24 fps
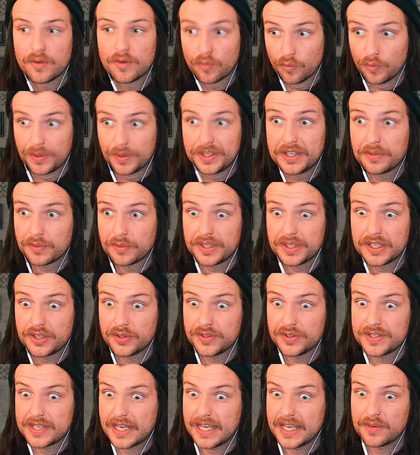Really, really
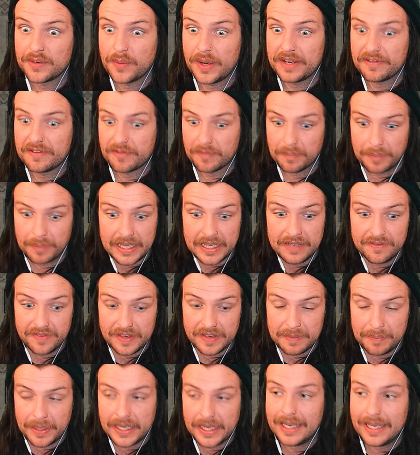good to get away from
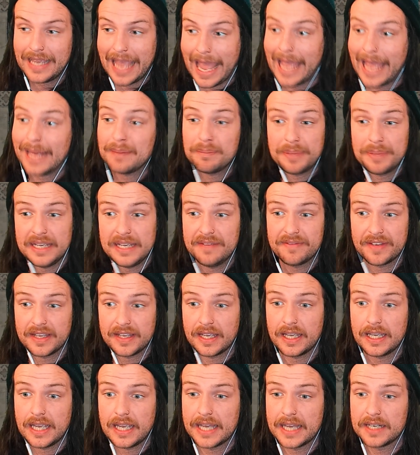PvP and
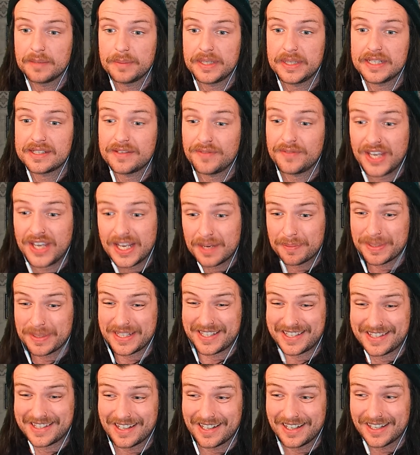PvE enemies. If you get a bit
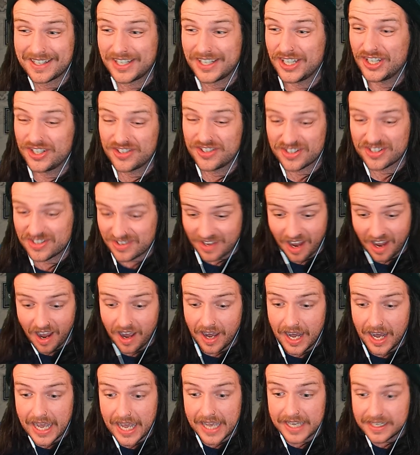stuck, you can just
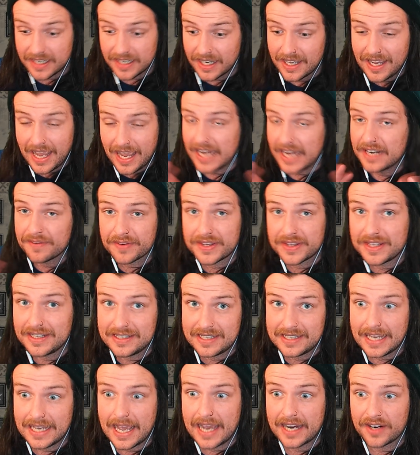hide and everything
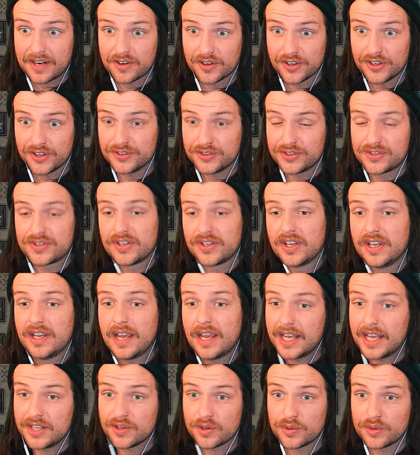de-aggros
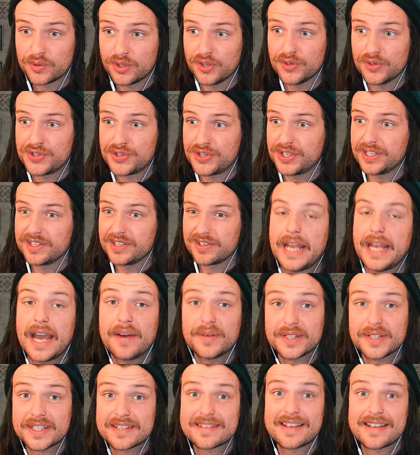and you're all Gucci.
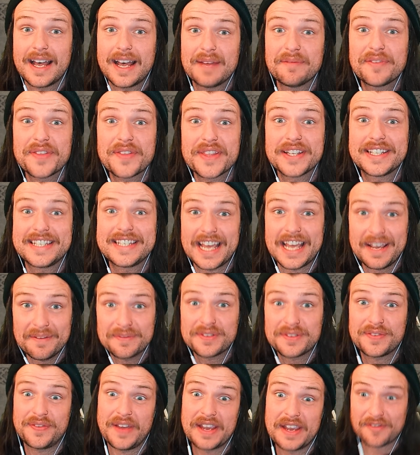Now it's time for the
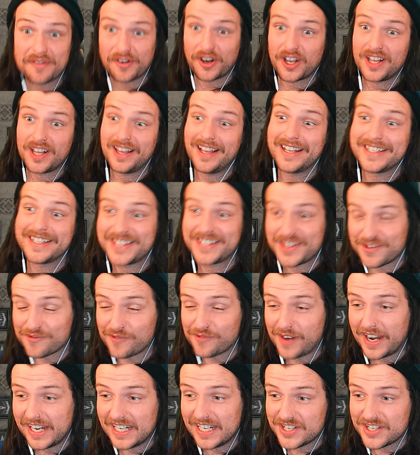devs' favorite class, the
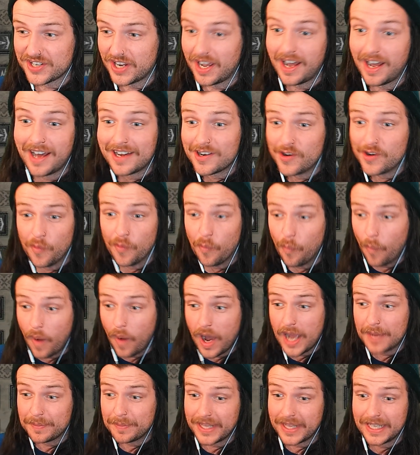Ranger. I don't know
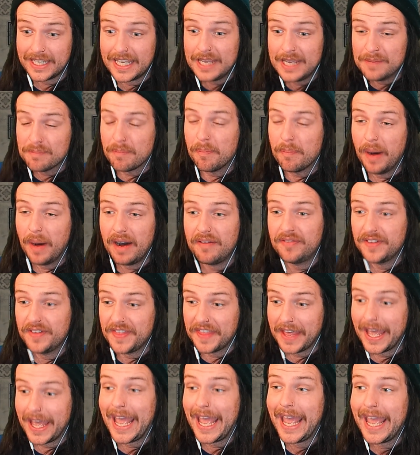why, but they keep buffing
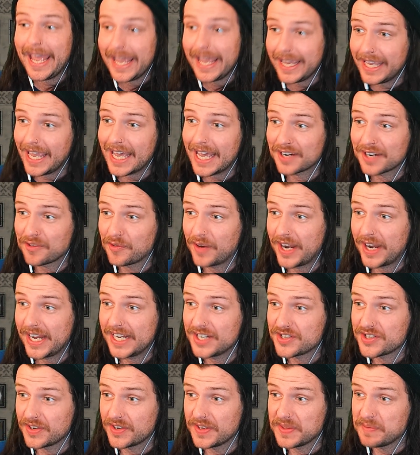the heck out of
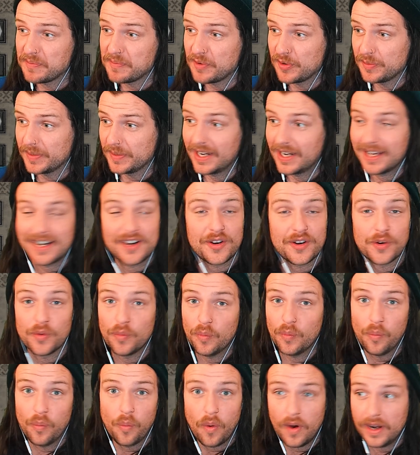Ranger at the moment. I don't know
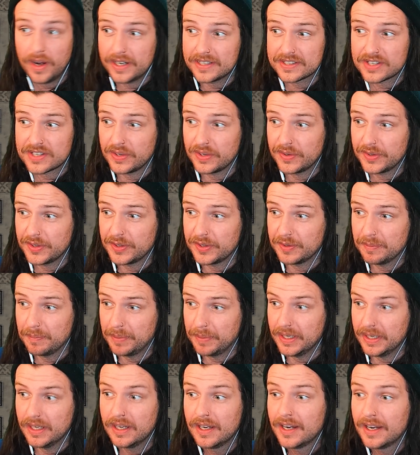what is going on,
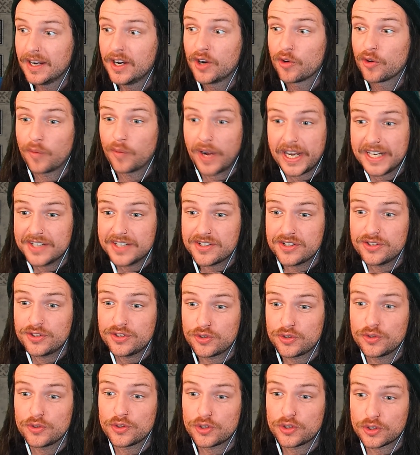but Rangers
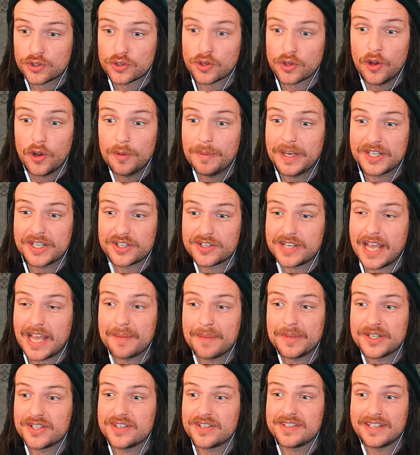do so much
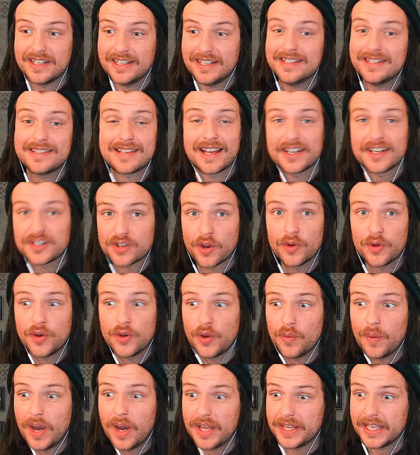damage as it is. I don't
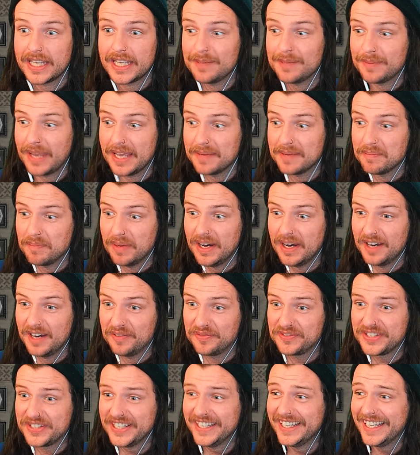know why they keep getting
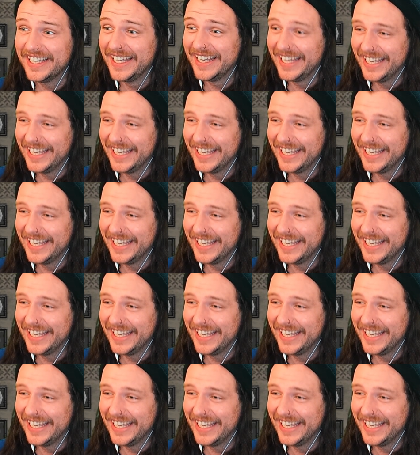buffed.